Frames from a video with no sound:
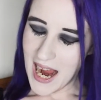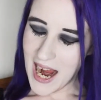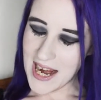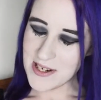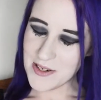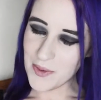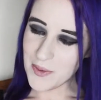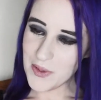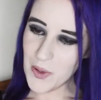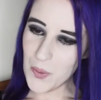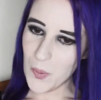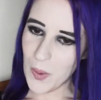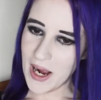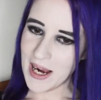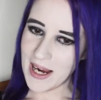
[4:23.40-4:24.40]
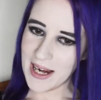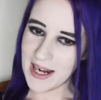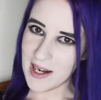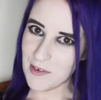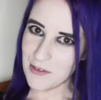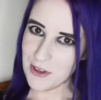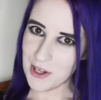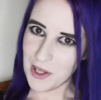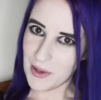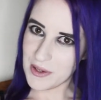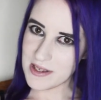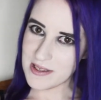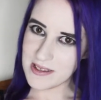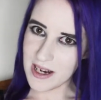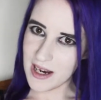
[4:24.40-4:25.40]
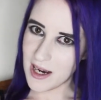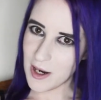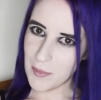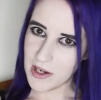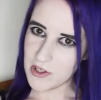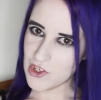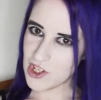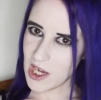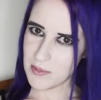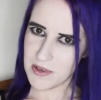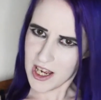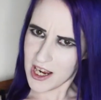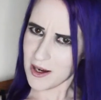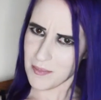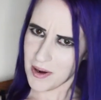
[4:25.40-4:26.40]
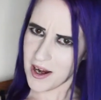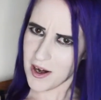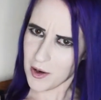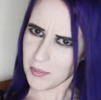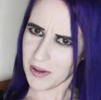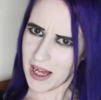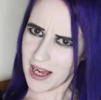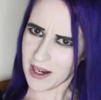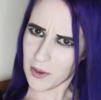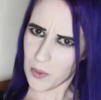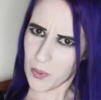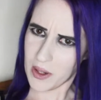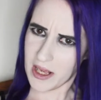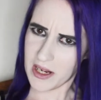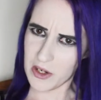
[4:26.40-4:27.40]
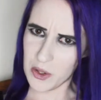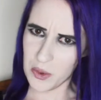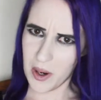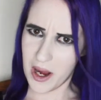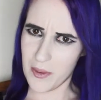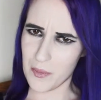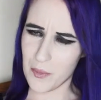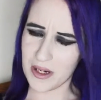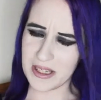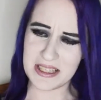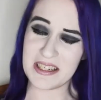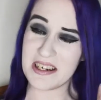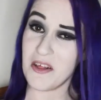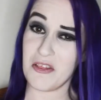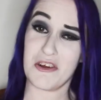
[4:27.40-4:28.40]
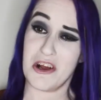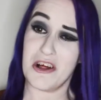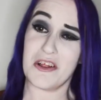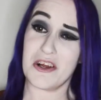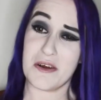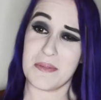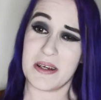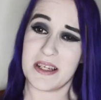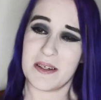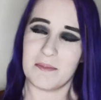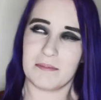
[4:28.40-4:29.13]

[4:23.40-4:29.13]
I don't know why for the longest time I just kept dyeing my hair black when I knew I would want another color, but